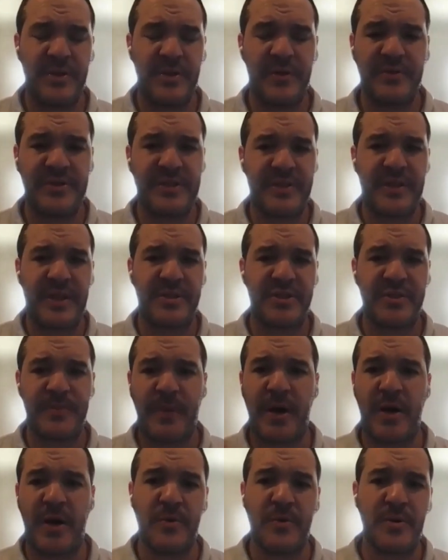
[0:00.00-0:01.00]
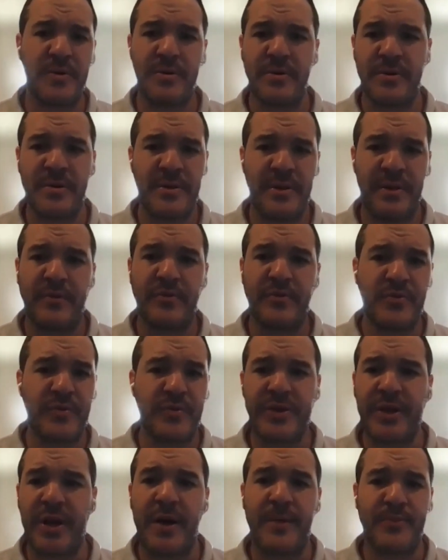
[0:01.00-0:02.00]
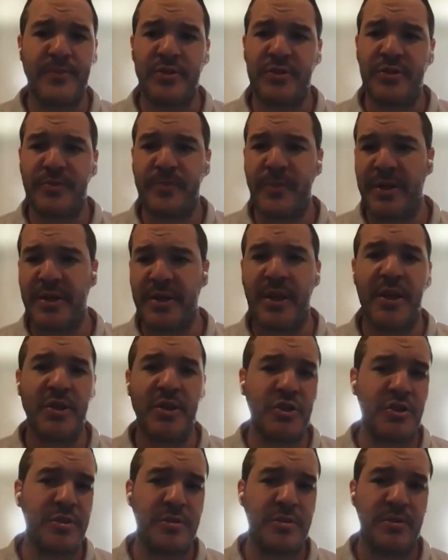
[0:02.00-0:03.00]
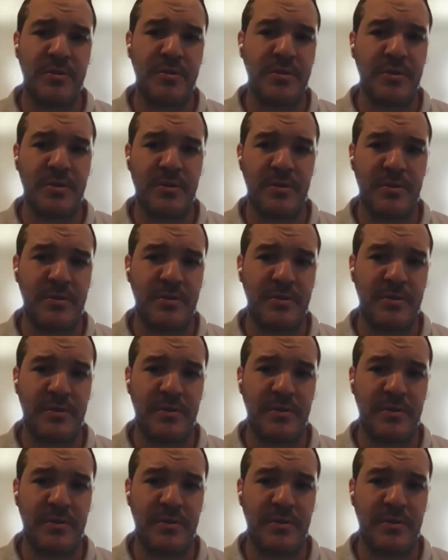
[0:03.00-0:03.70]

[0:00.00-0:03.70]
So I was in that spot where those were the options: medication or